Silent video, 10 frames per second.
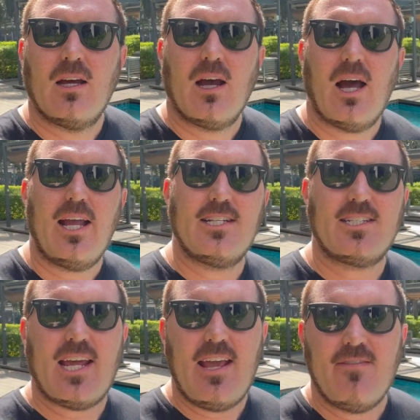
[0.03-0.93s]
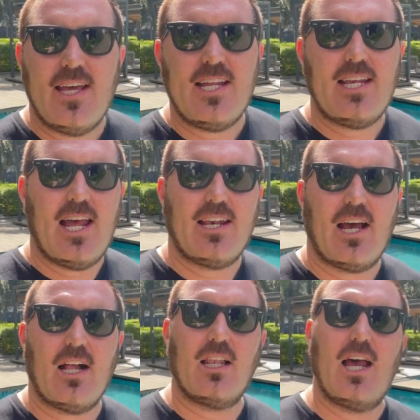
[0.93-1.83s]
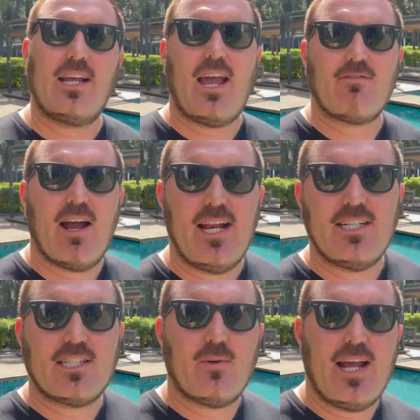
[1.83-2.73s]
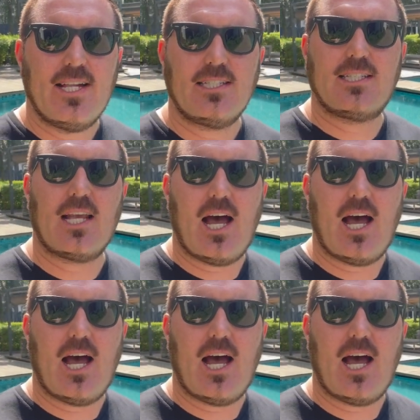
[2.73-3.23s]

Hi, it's David, and I'll get right into it.